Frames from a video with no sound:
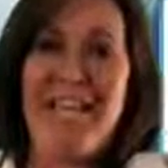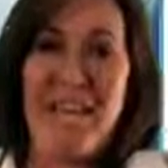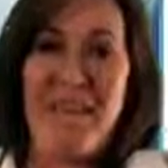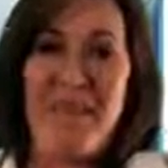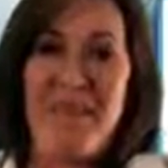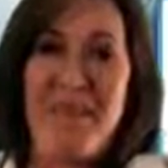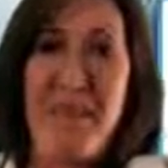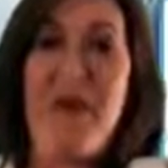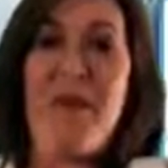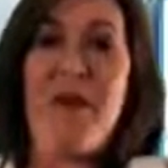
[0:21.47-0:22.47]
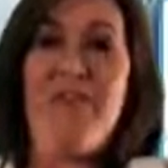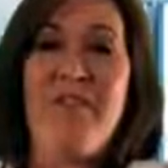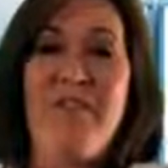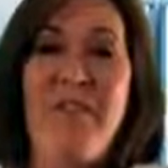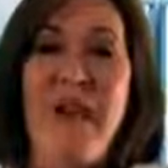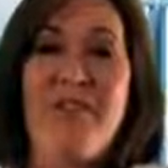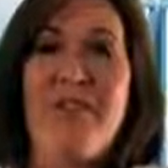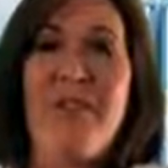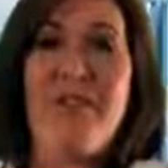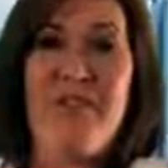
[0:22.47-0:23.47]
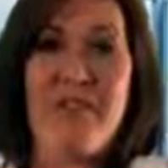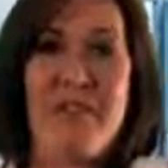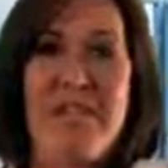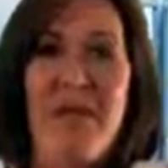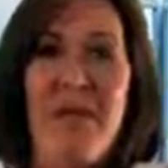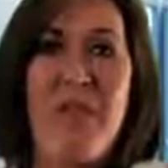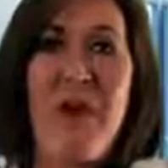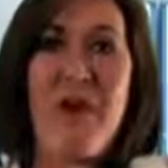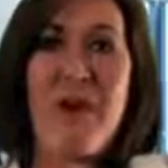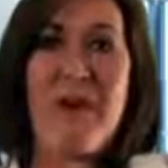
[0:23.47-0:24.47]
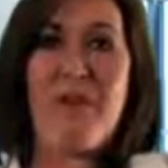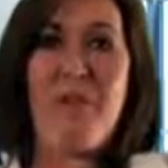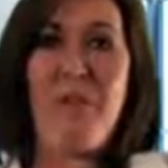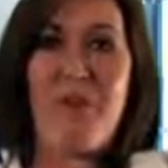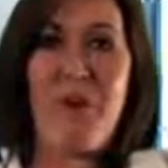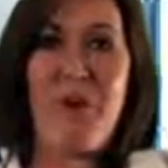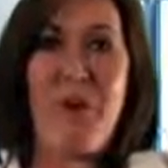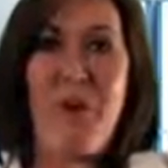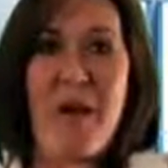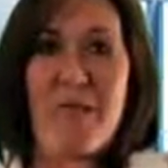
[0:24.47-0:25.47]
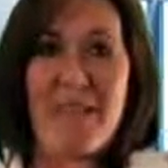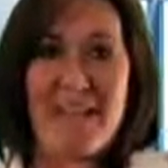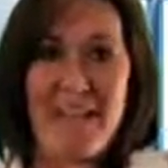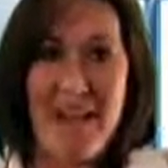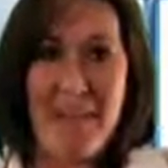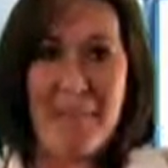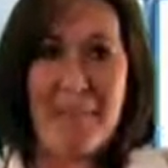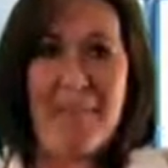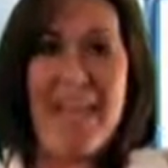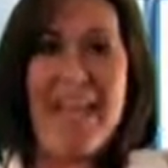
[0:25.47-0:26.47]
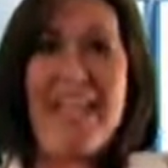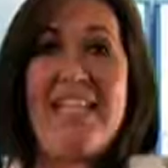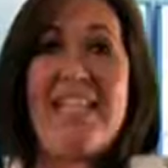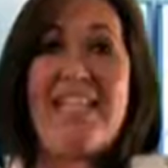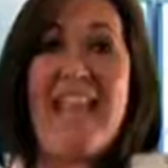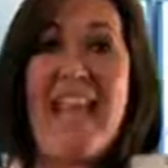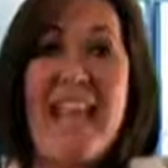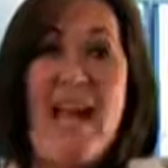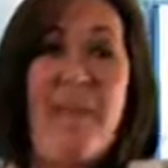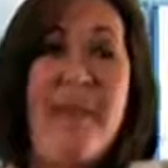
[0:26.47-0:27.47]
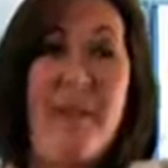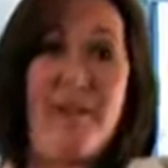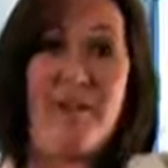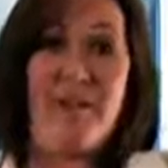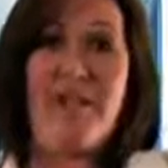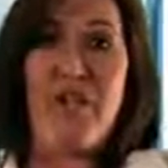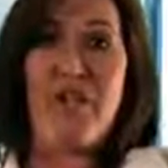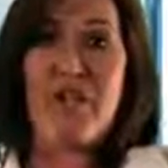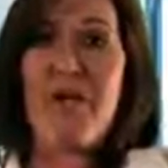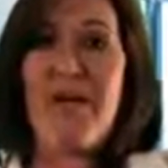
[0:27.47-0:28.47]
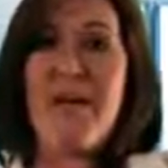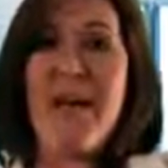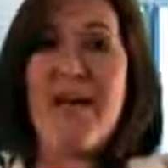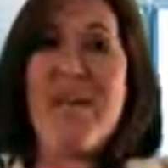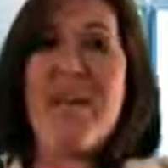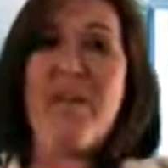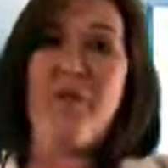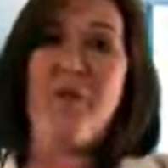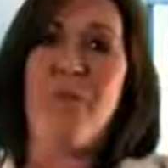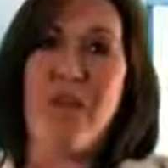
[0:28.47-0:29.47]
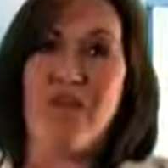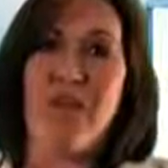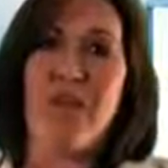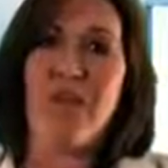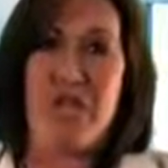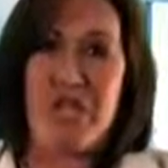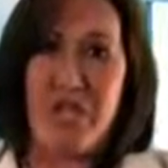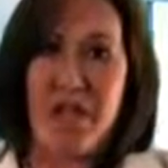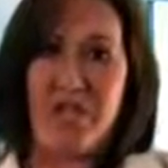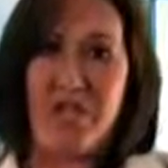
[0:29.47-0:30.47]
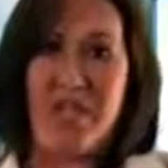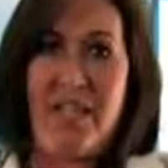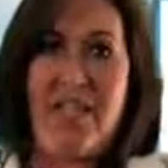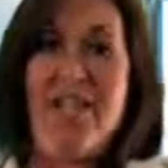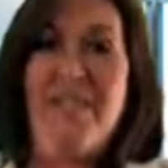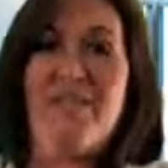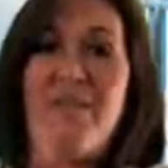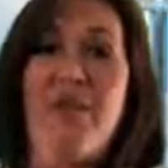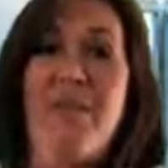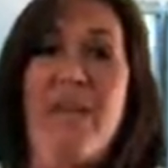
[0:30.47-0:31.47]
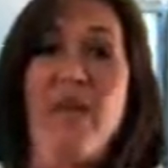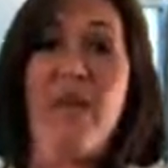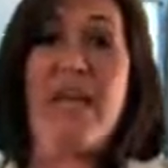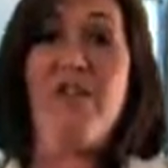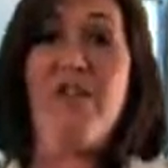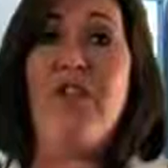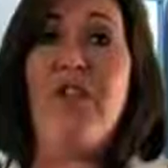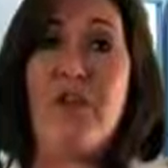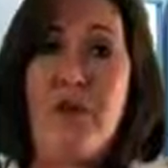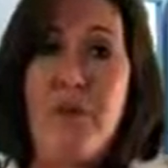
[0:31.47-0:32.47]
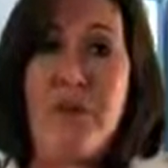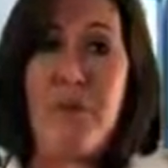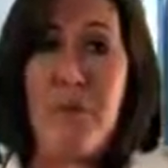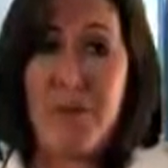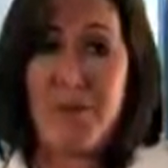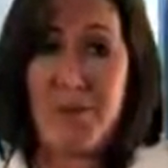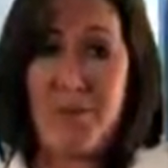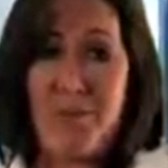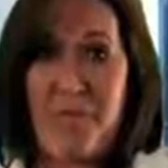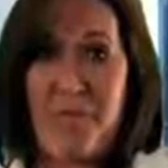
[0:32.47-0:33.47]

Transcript: Taylor. I'm one of the directors of nursing with rnbridgeprogram.com. Today I'm here to talk to you about an intramuscular injection that's going to be going into the gluteal muscle.